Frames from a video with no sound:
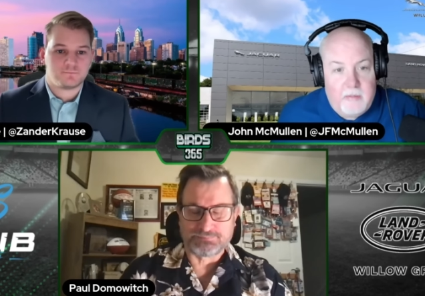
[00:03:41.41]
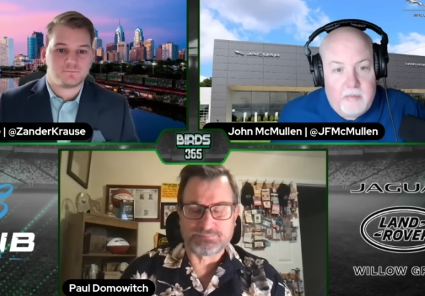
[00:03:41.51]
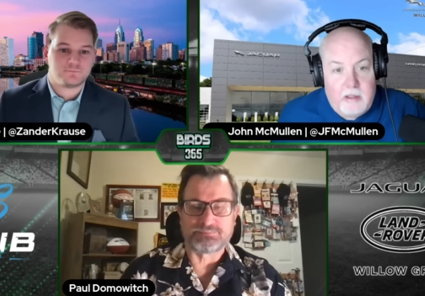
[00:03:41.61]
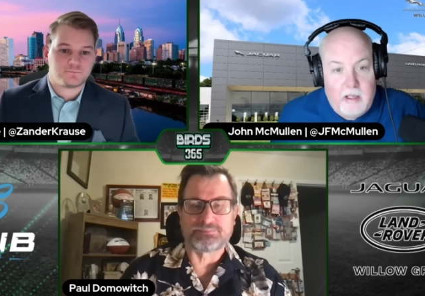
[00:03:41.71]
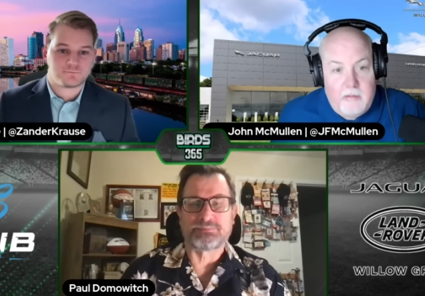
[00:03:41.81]

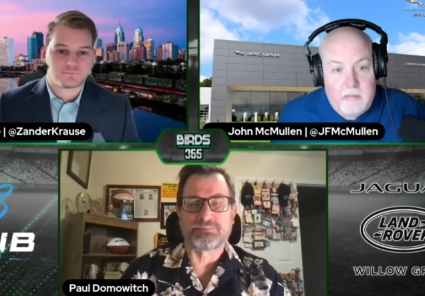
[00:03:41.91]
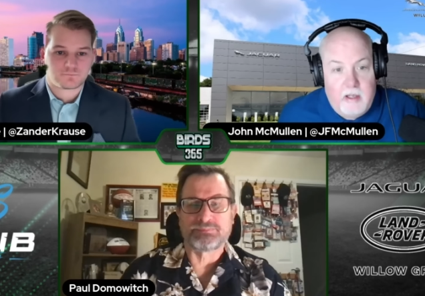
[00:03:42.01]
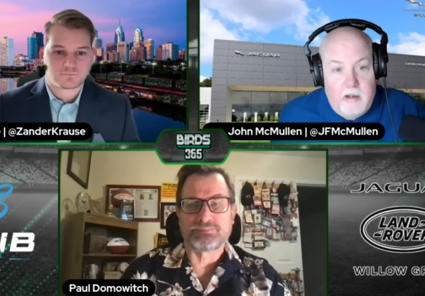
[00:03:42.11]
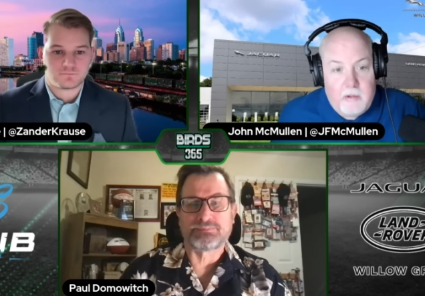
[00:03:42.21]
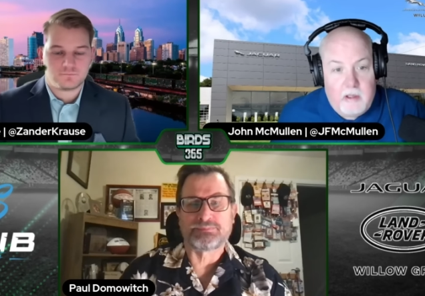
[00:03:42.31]
Speaker 1: But they
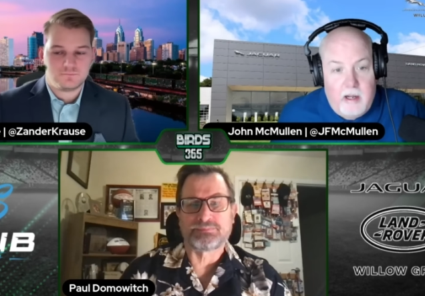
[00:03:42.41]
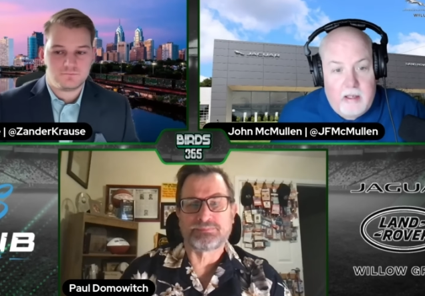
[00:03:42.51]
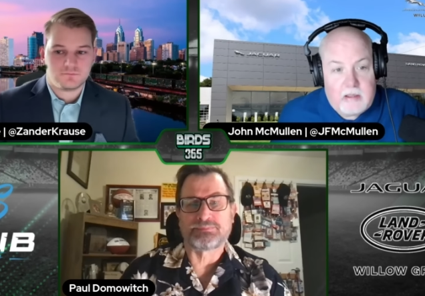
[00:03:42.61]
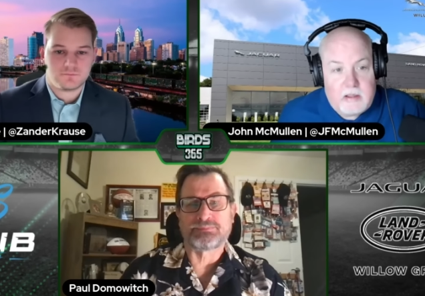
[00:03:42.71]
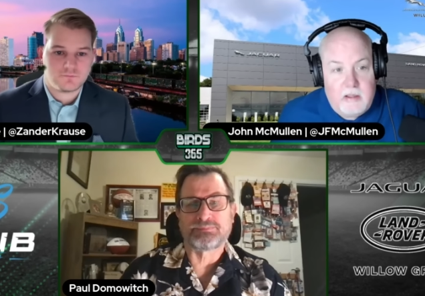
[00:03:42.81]
they were
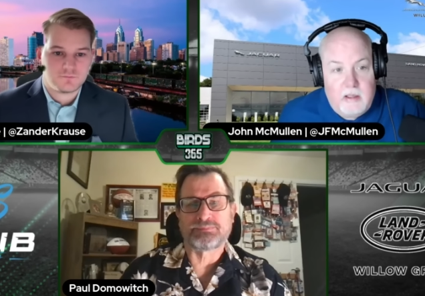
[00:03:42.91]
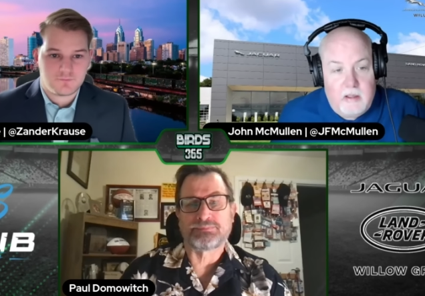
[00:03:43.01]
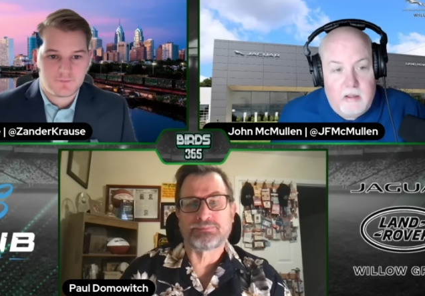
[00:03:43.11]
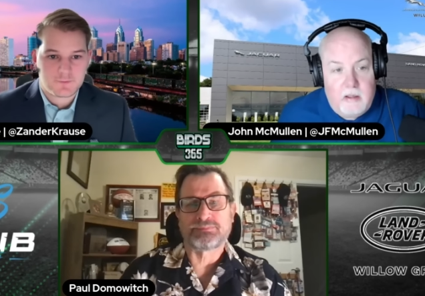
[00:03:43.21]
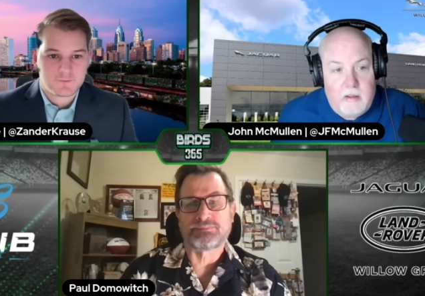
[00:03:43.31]
actually
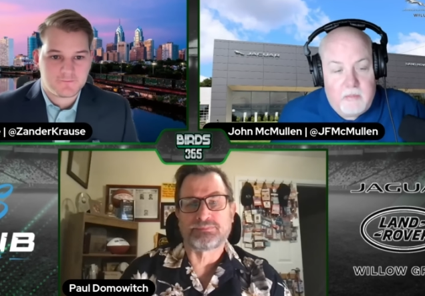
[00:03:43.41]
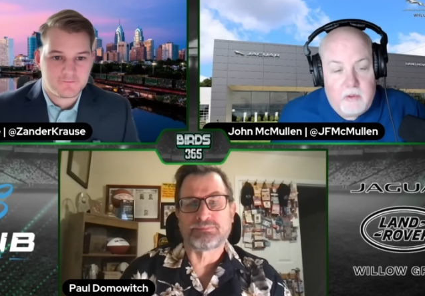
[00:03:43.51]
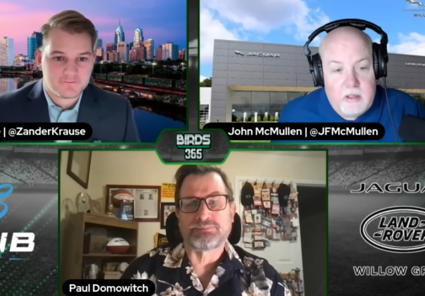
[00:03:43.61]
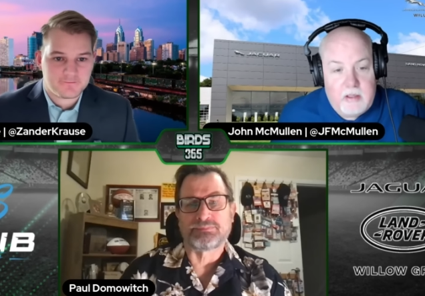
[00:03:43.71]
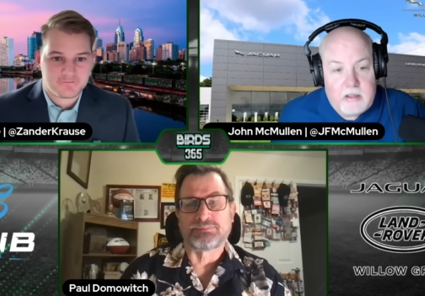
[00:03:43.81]
a, a
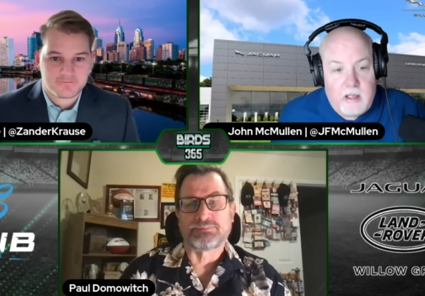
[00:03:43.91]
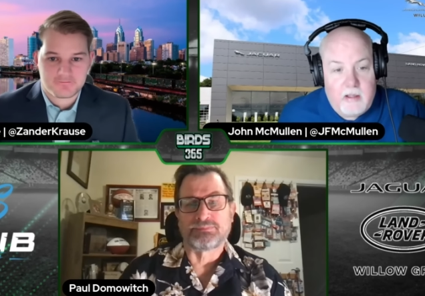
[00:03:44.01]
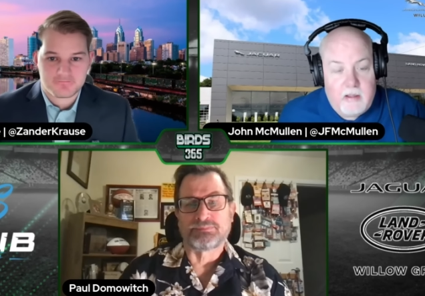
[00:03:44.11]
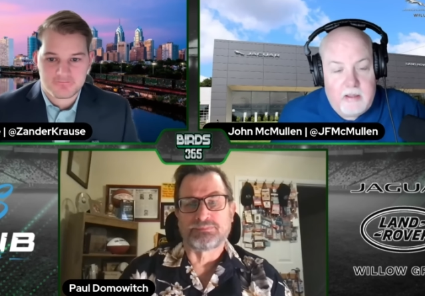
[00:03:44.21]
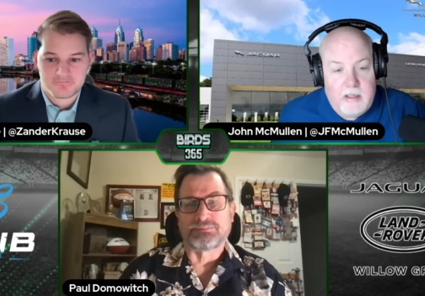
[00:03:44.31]
pretty
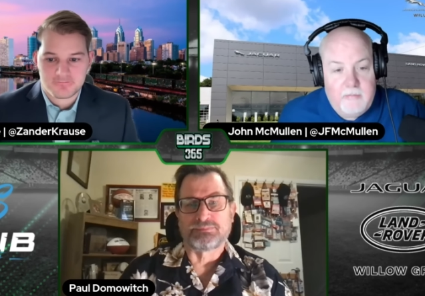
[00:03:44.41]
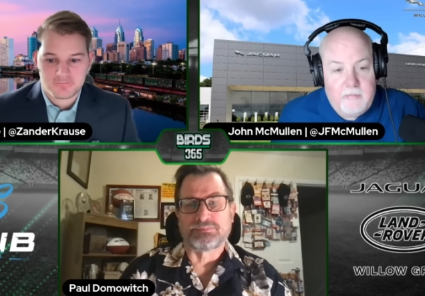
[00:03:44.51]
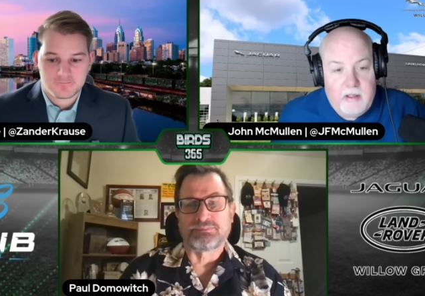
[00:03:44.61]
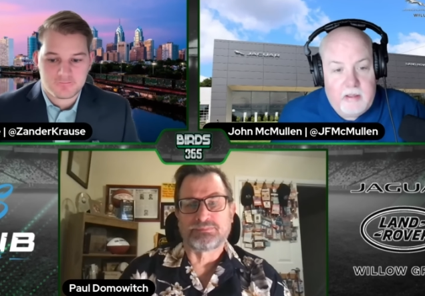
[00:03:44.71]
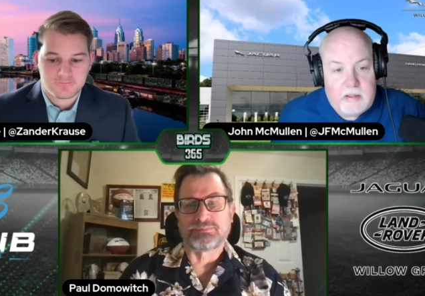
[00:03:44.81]
solid
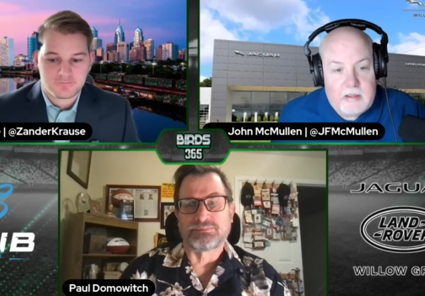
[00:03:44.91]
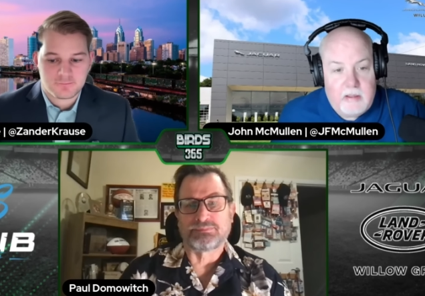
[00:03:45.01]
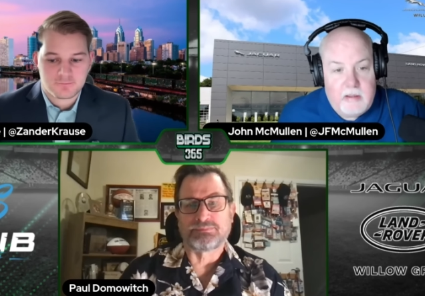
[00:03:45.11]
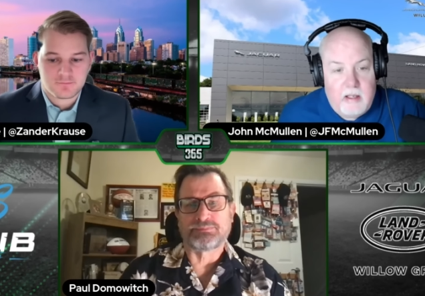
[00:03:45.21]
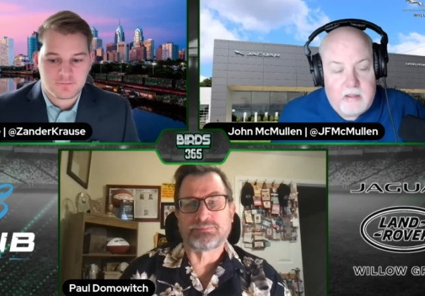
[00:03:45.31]
defense,
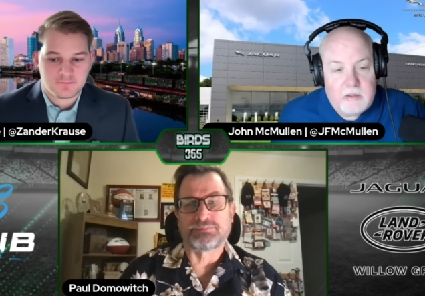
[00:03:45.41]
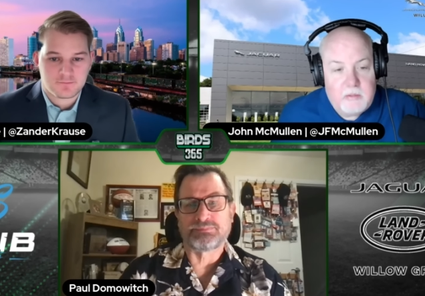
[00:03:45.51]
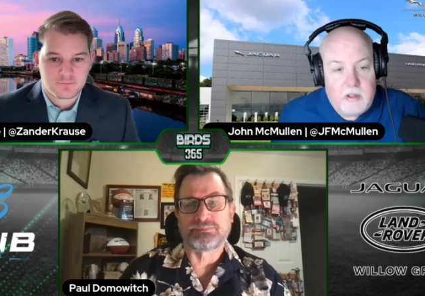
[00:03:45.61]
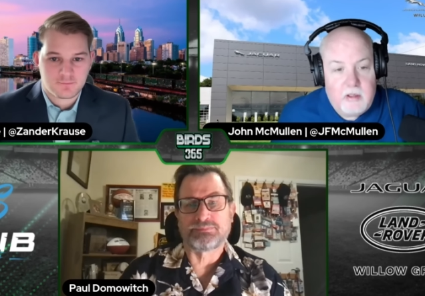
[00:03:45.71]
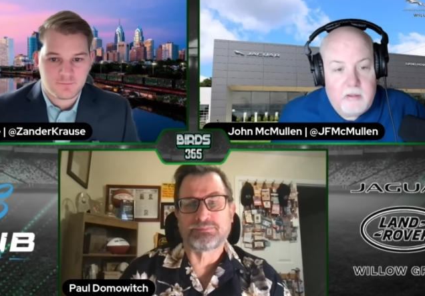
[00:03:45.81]
and that's
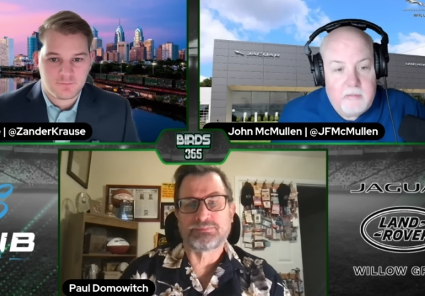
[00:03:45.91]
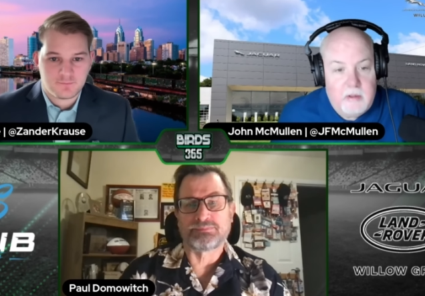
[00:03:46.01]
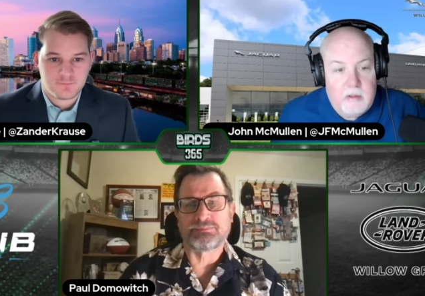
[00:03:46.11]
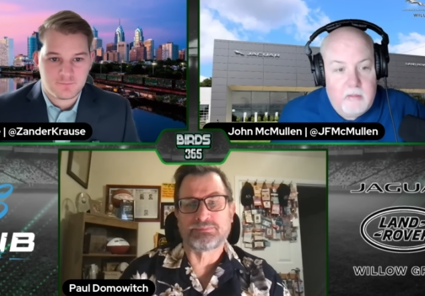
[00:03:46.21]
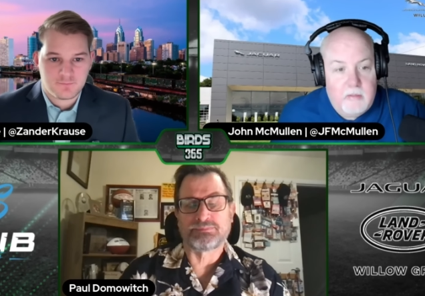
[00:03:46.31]
where
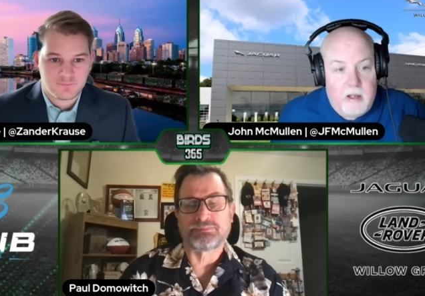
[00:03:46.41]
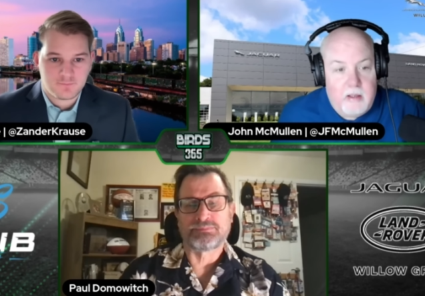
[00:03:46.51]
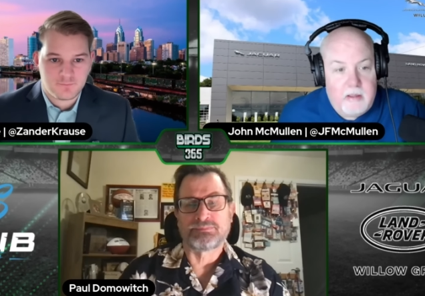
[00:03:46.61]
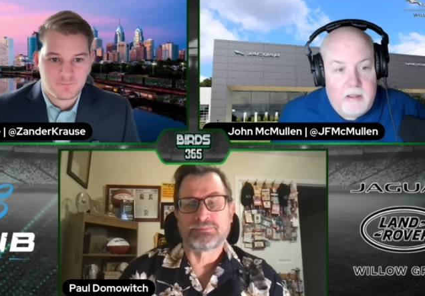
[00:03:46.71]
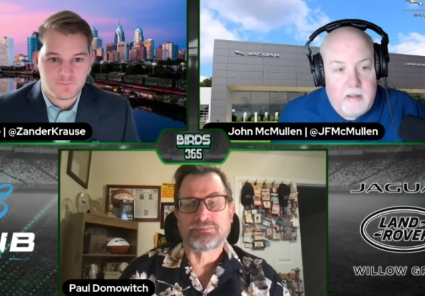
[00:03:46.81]
I
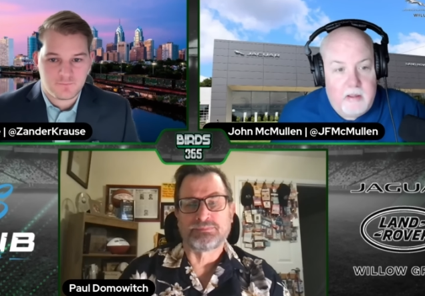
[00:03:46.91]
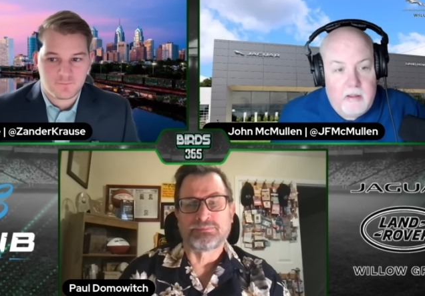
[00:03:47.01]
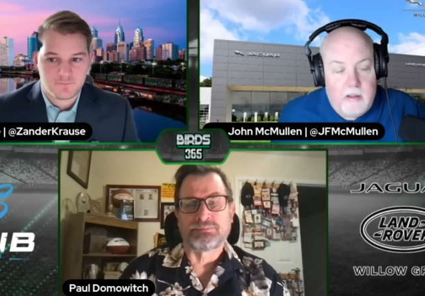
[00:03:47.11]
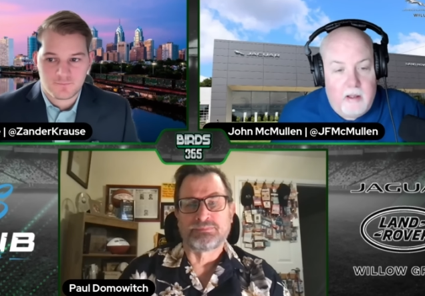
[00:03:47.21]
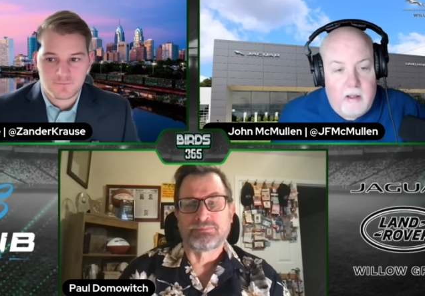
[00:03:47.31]
think
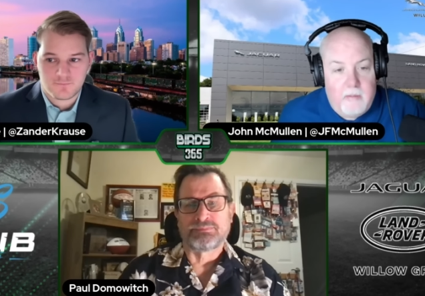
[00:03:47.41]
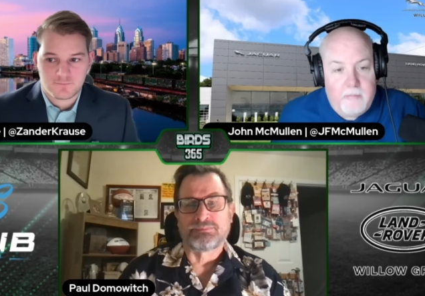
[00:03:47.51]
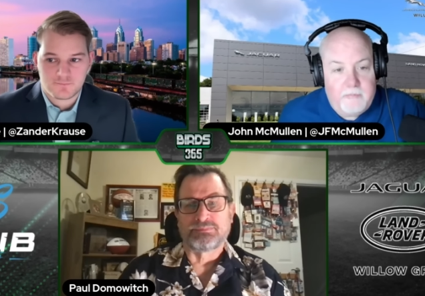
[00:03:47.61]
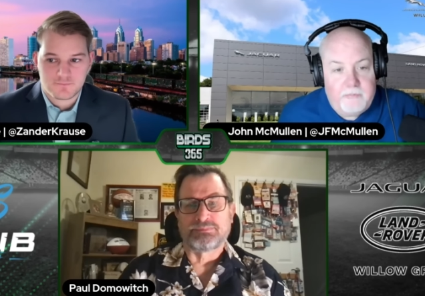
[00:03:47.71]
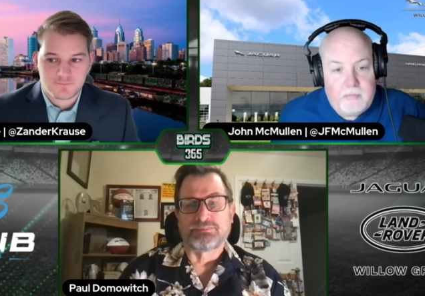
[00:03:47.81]
um,